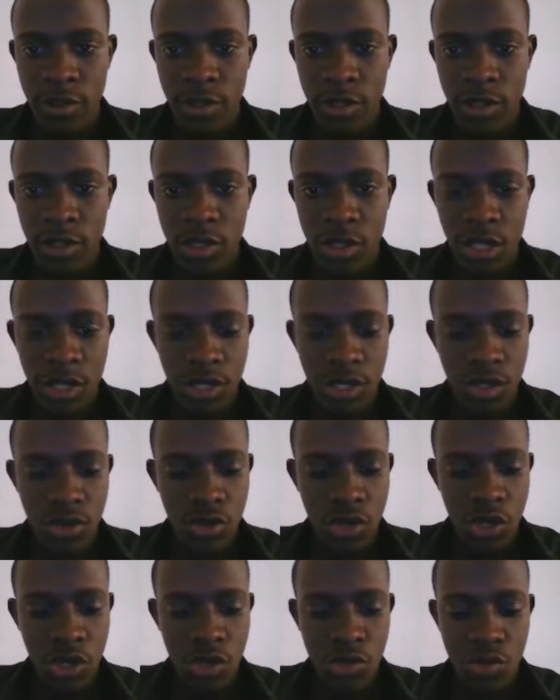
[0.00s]
In this case is
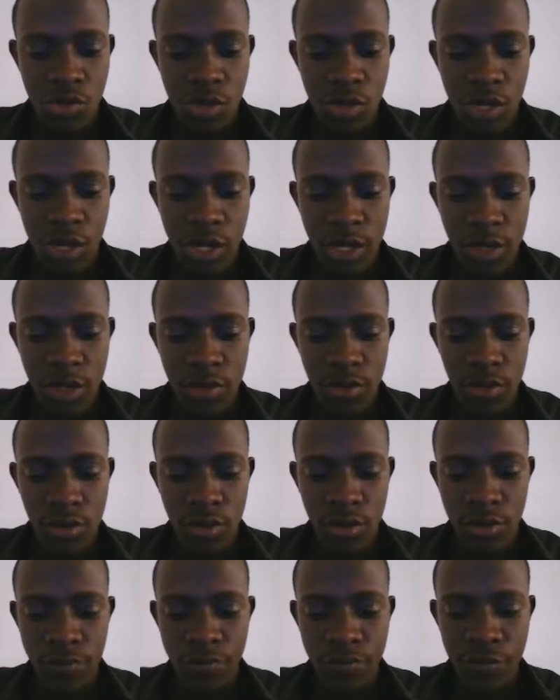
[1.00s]
going to be
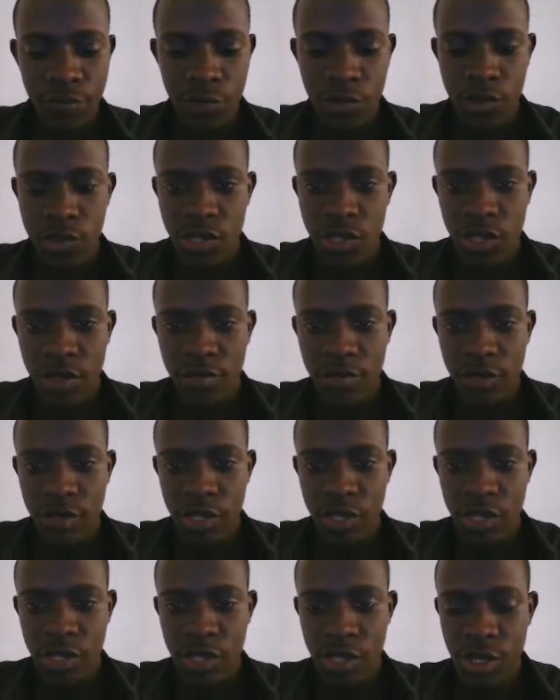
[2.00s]
handle
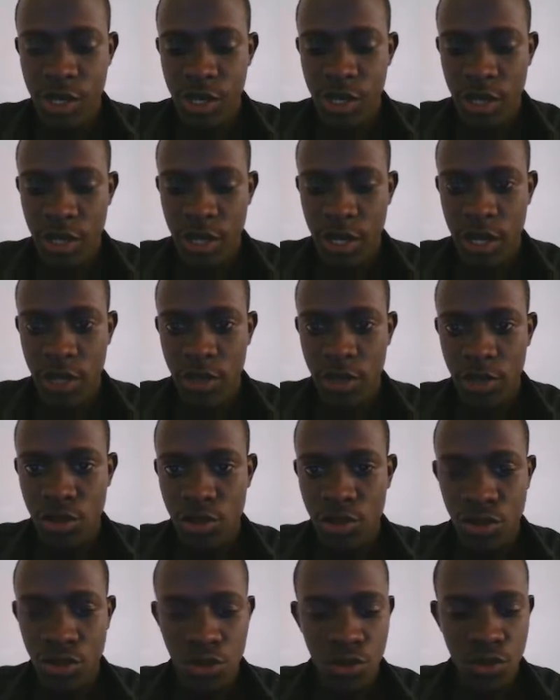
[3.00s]
submit. I'll
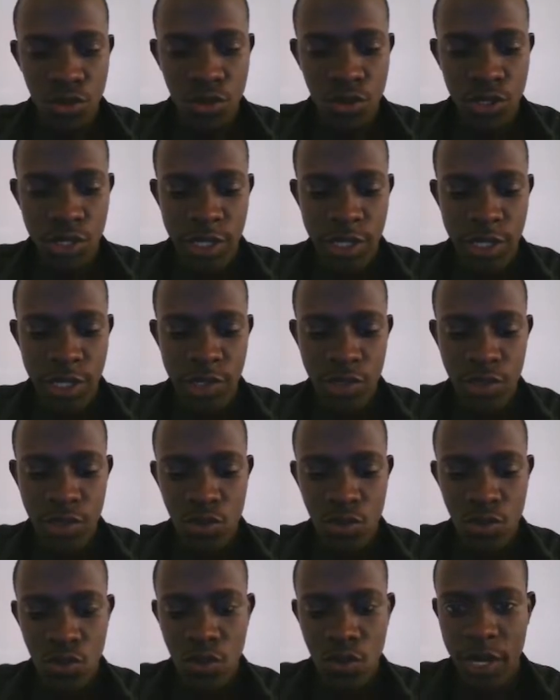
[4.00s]
also get
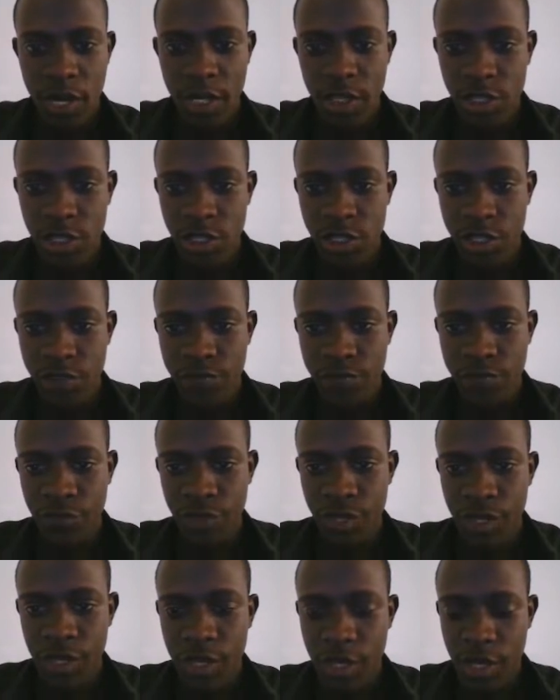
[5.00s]
watch
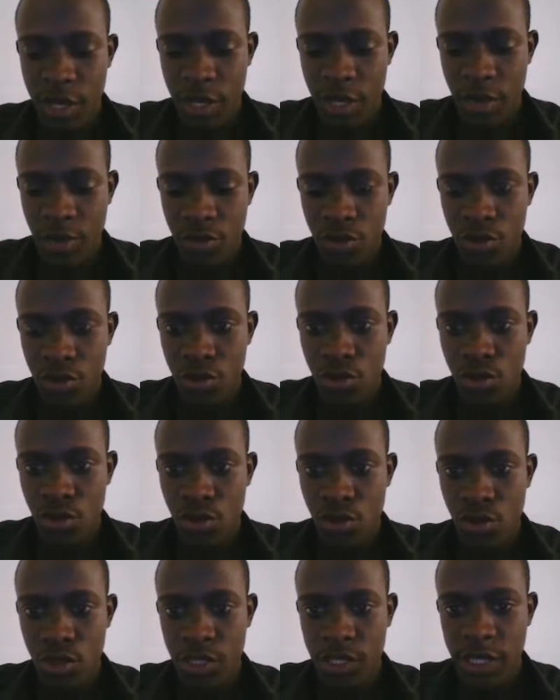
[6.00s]

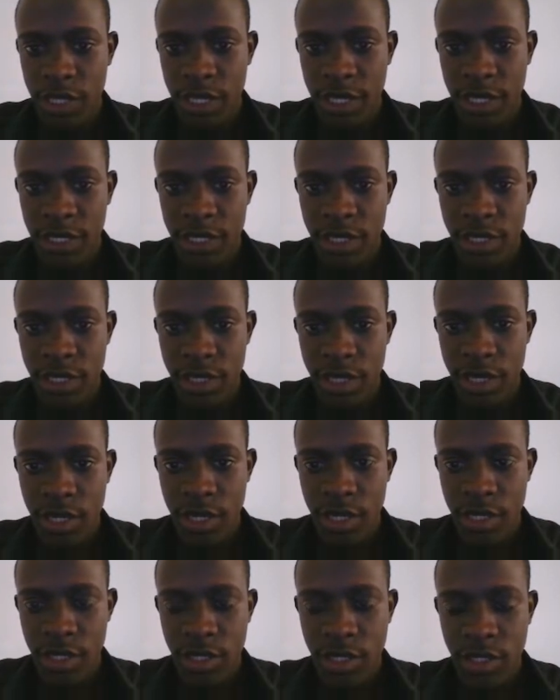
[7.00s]
also get
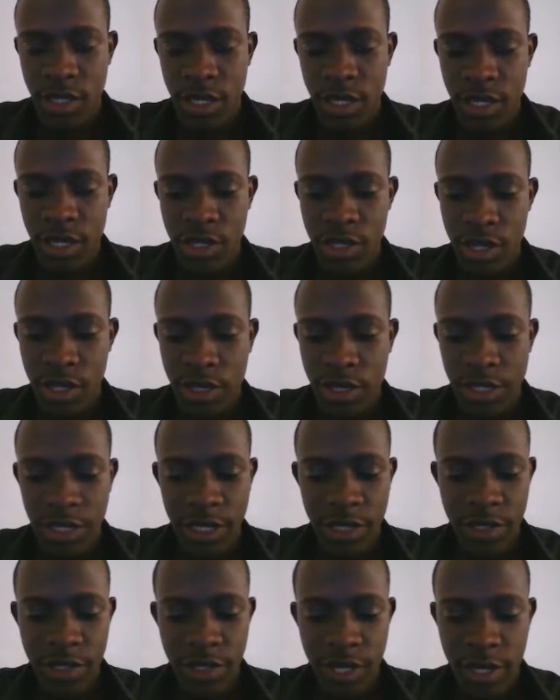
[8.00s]
in this case i'll
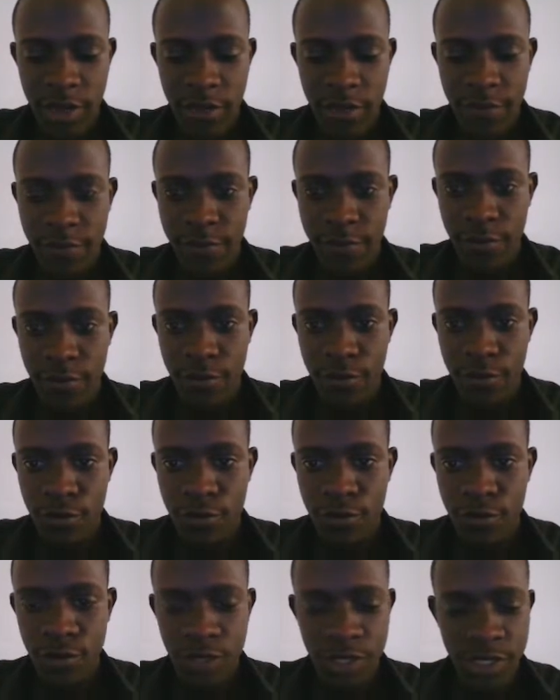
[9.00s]
get a
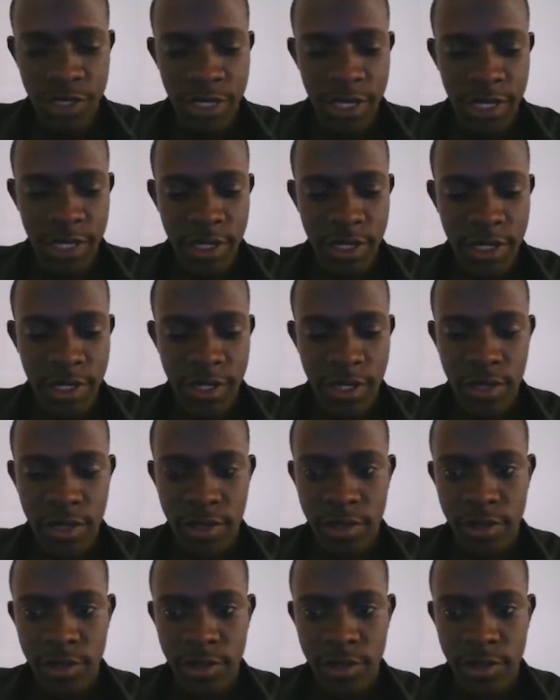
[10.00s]
form state